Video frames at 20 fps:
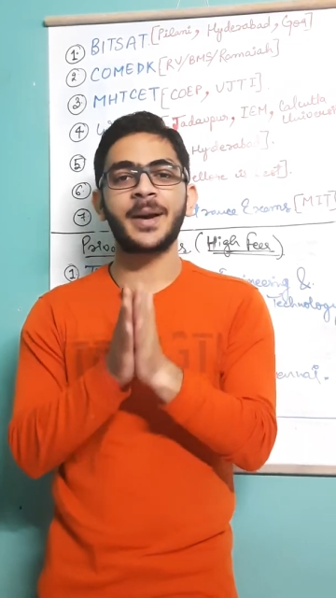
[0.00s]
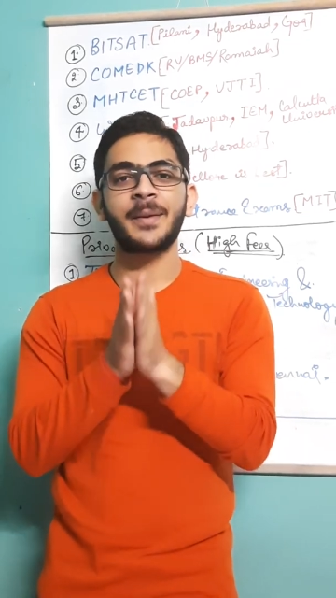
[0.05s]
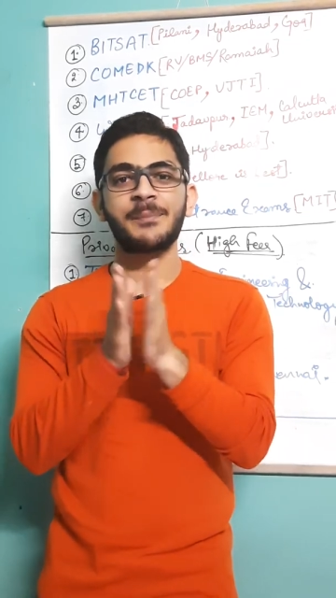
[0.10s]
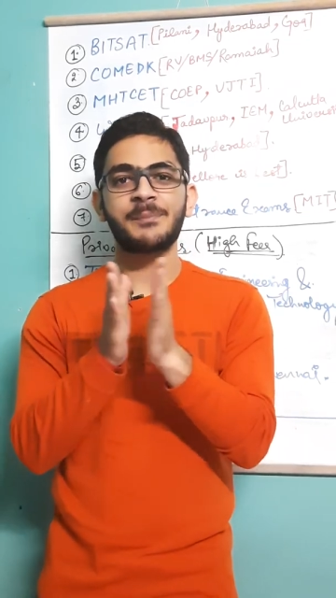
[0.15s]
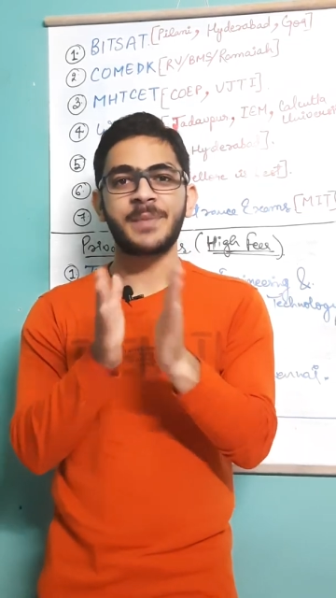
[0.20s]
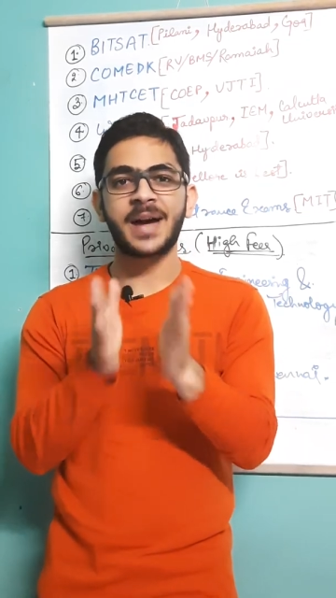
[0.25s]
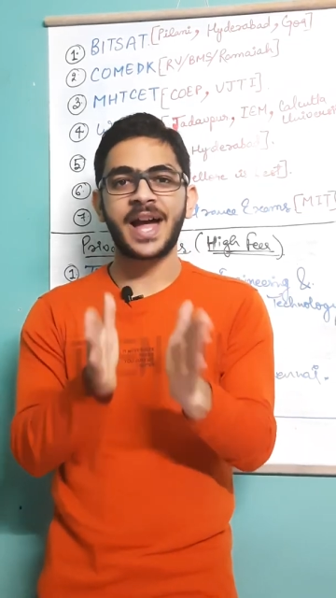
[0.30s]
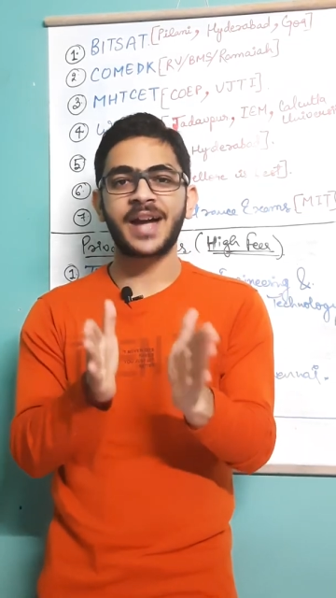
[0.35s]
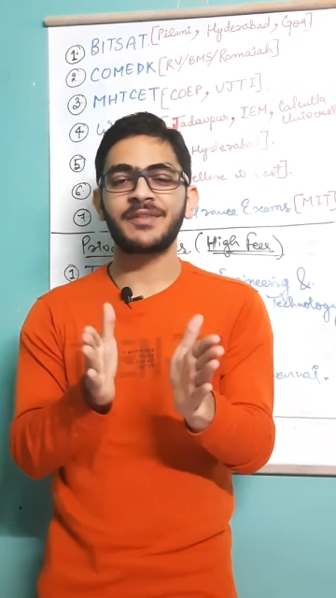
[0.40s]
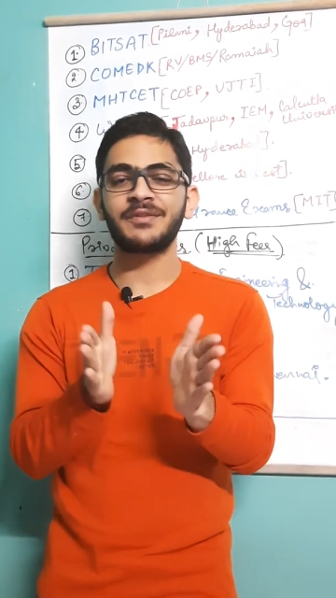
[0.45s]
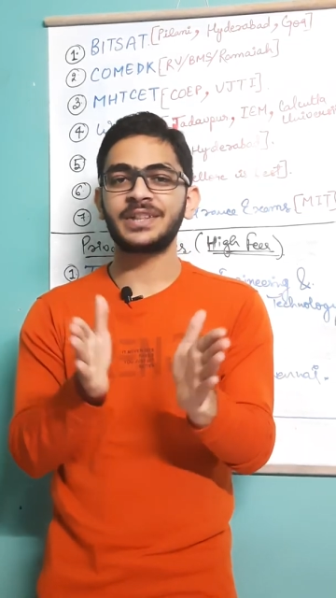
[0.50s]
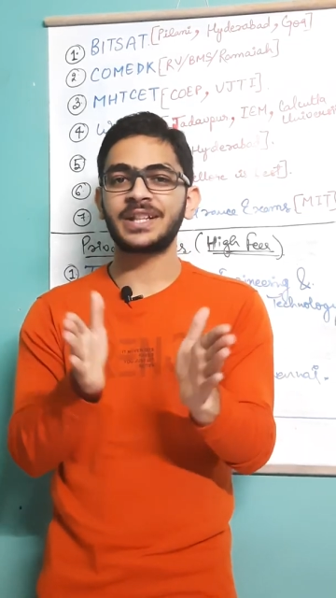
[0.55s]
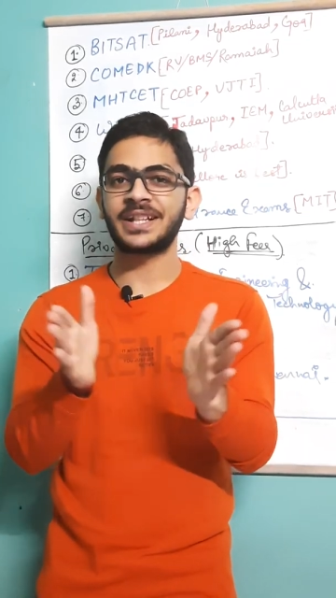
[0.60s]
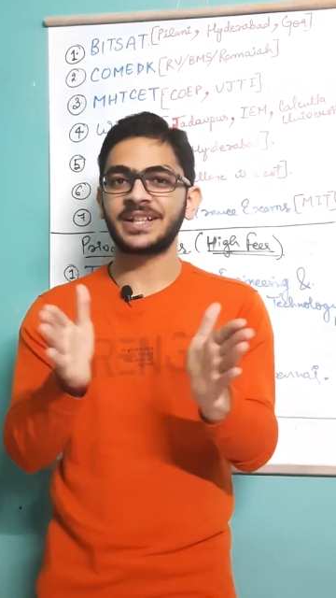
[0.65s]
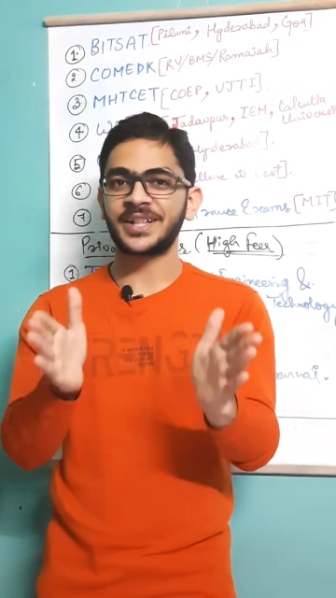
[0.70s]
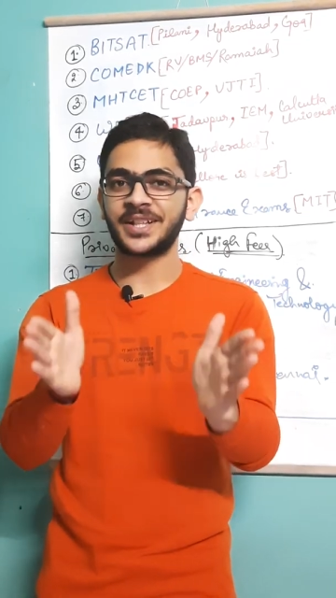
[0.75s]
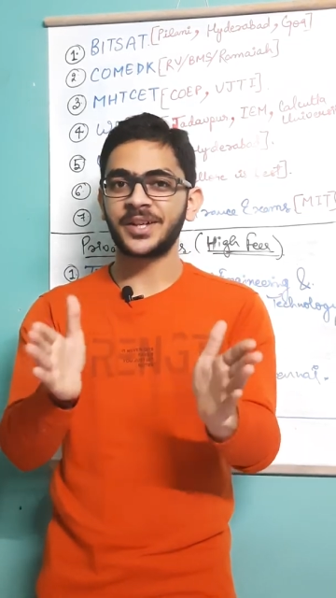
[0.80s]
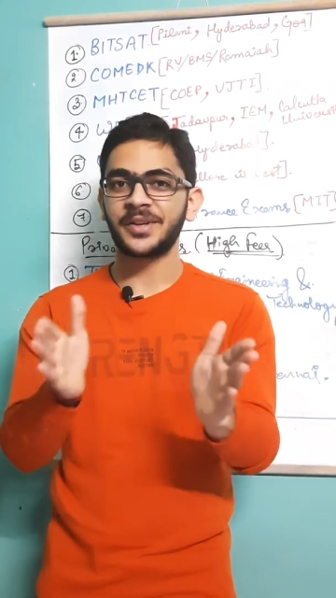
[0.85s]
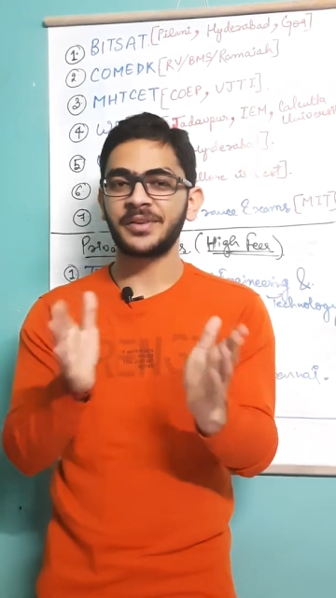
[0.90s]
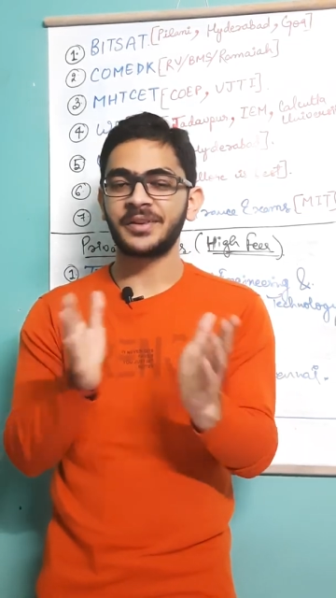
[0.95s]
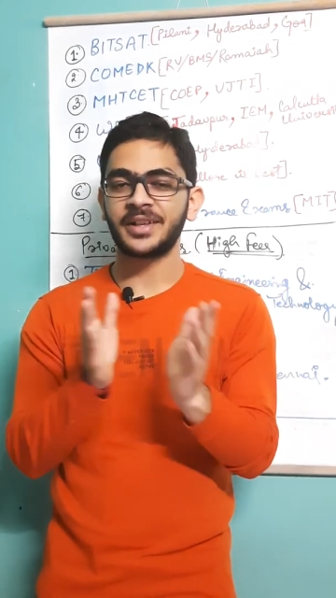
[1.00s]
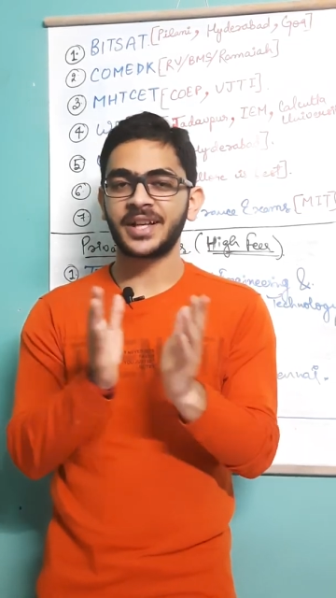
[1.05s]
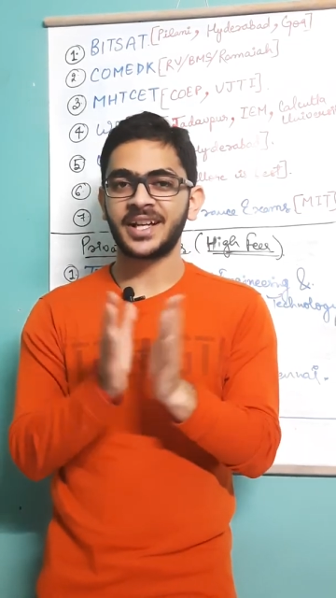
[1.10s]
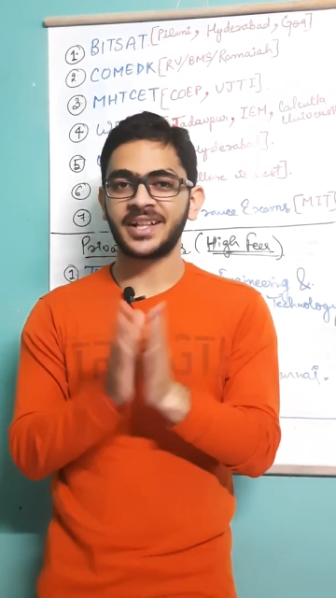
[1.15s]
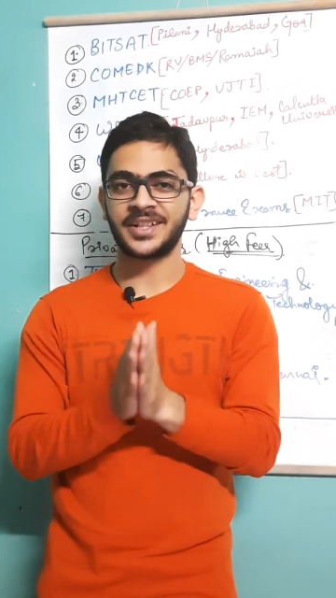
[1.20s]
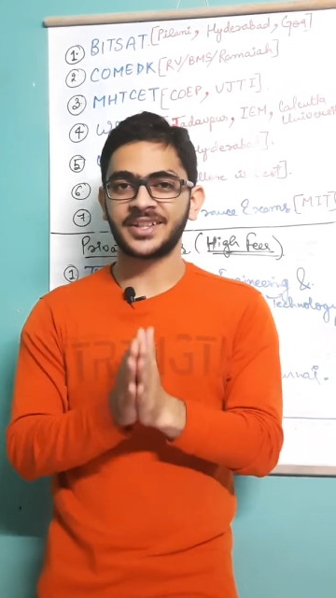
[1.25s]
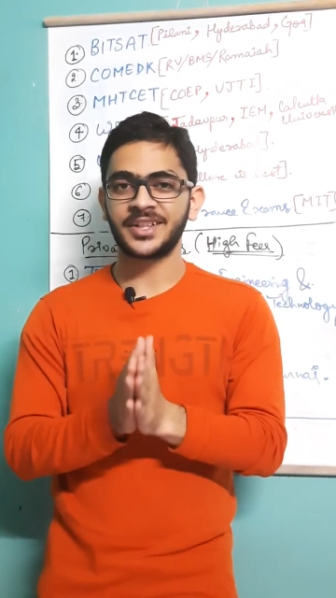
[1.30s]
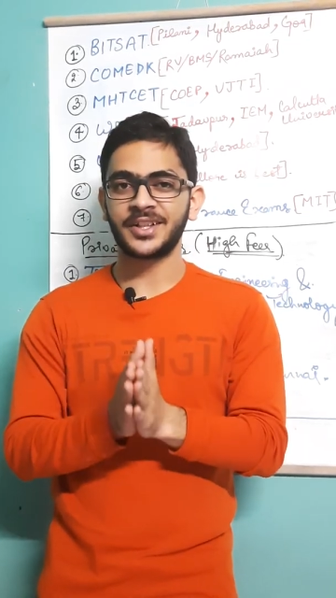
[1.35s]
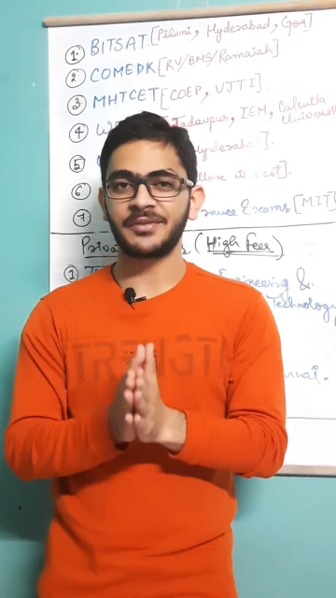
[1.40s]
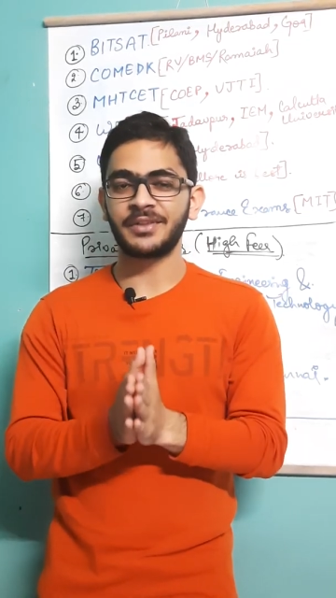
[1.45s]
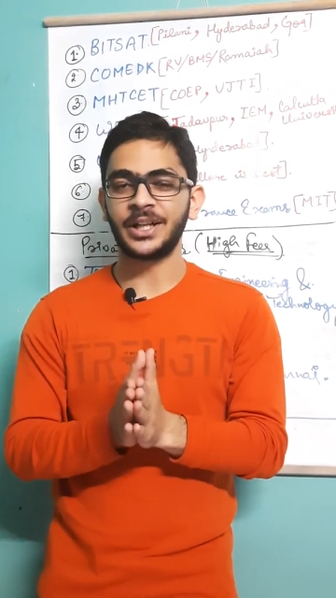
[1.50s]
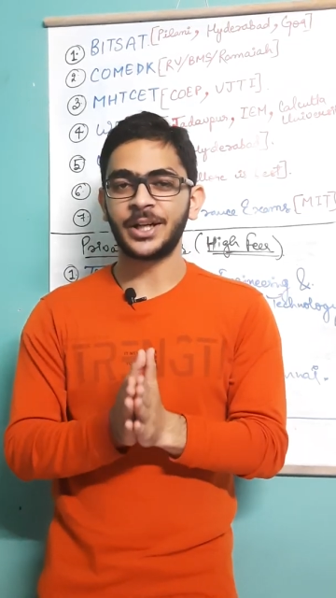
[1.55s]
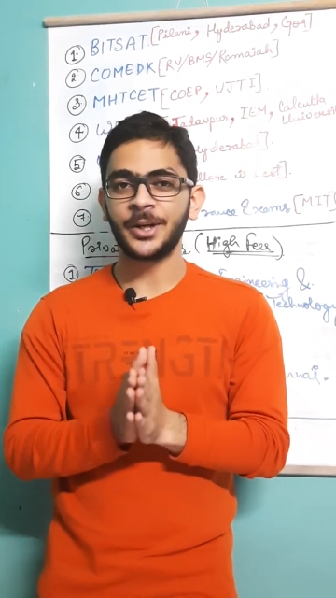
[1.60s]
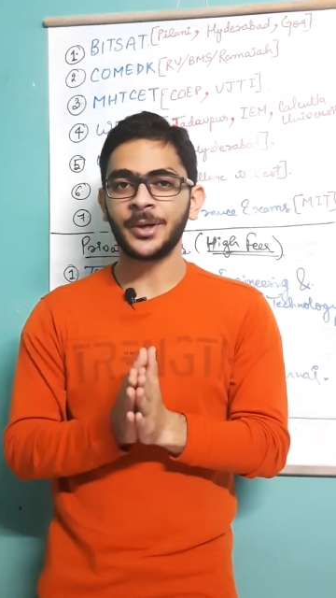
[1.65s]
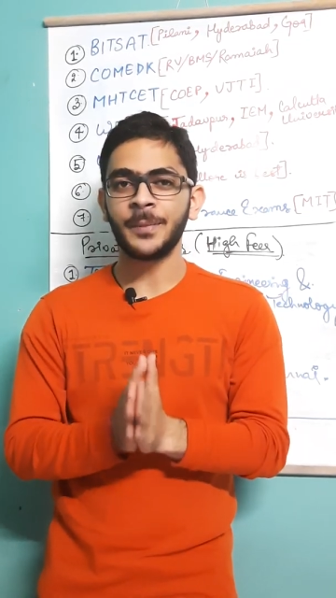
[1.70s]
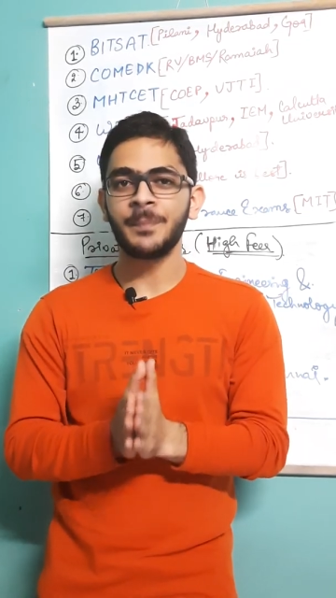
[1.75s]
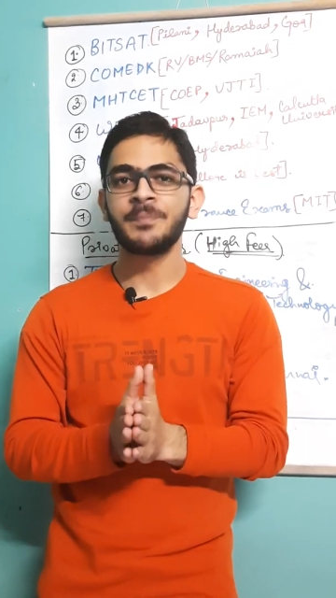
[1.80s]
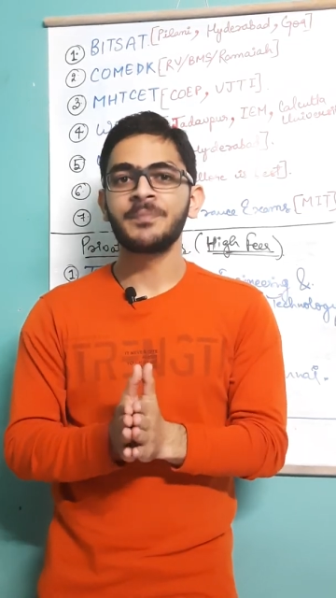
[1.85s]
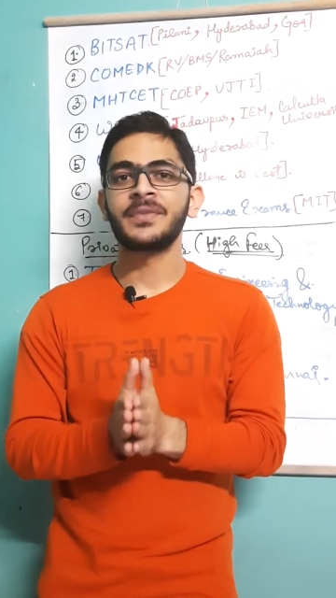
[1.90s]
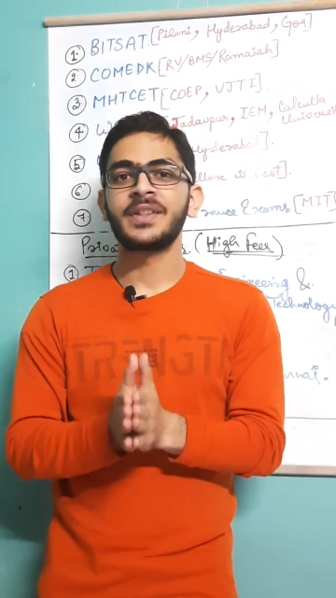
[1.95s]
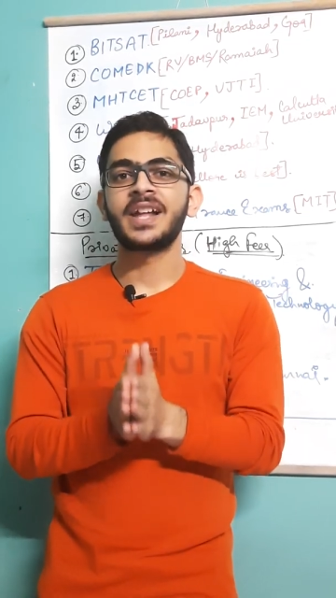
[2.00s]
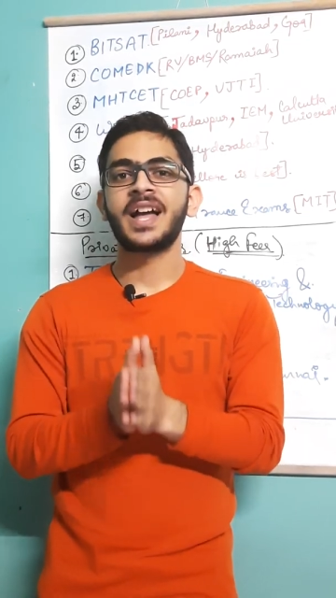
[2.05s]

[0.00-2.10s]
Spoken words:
I'm back with another video.